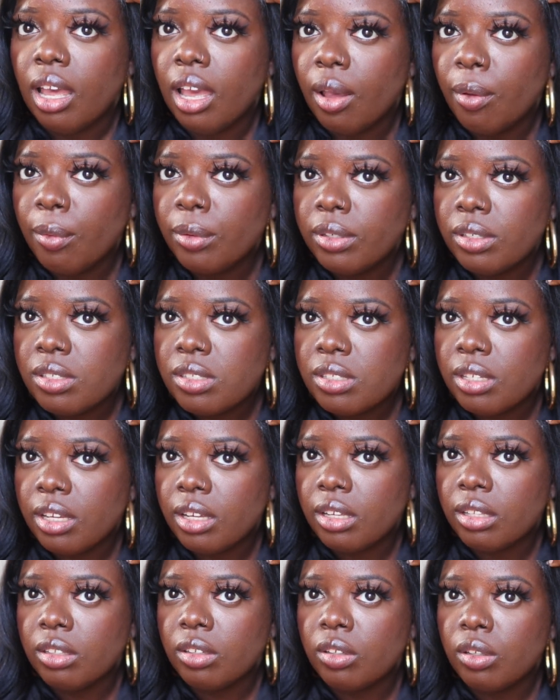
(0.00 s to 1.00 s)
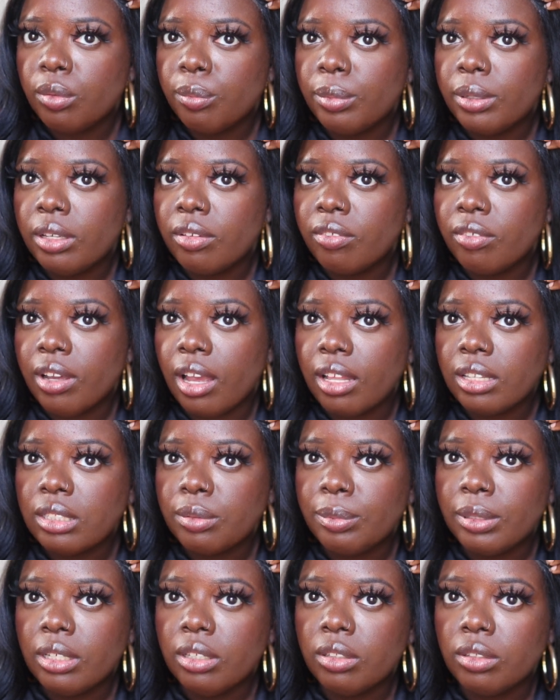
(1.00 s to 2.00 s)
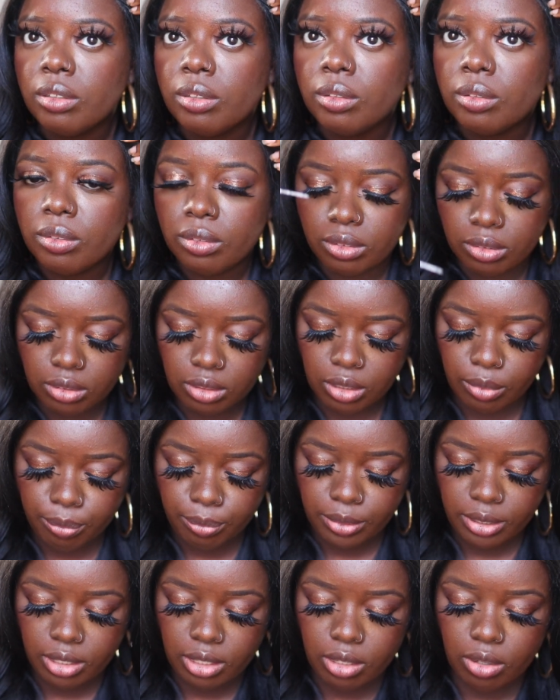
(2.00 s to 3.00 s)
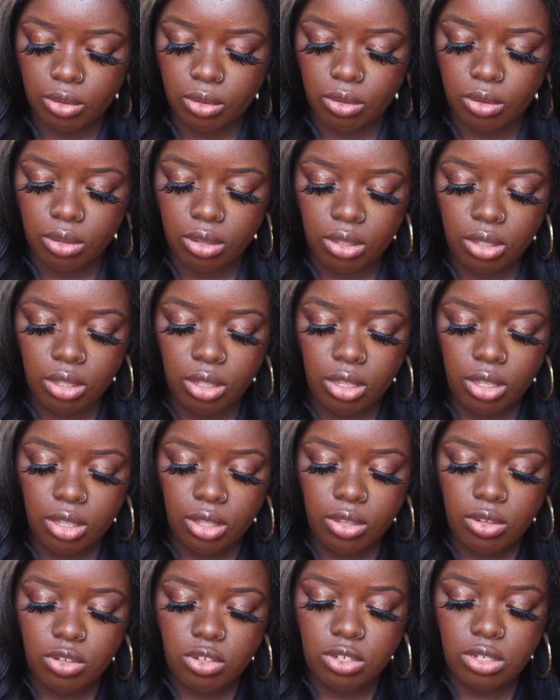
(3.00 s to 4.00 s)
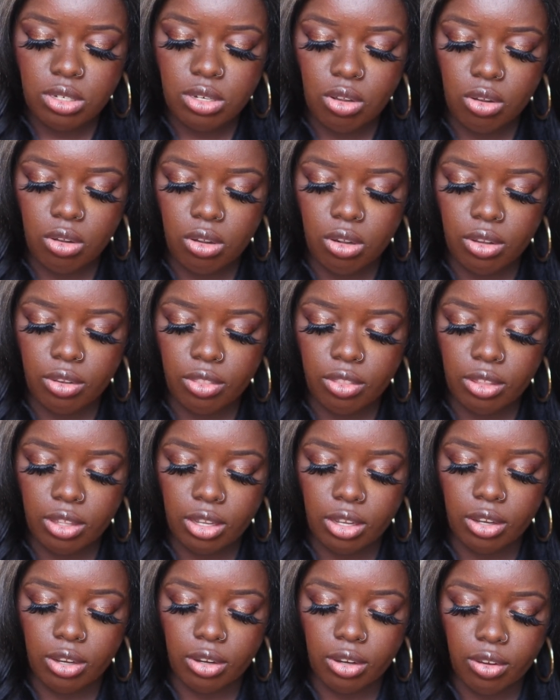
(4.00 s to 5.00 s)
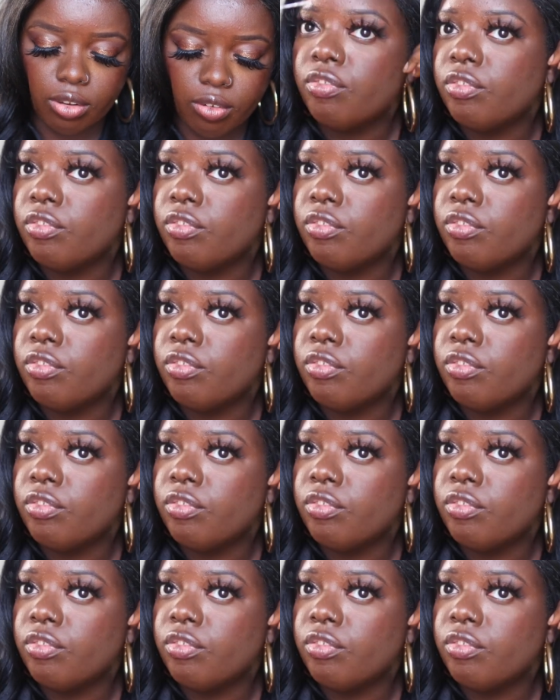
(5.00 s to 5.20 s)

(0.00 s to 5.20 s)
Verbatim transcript: I would just take a little bit of Got2b glue and put it on there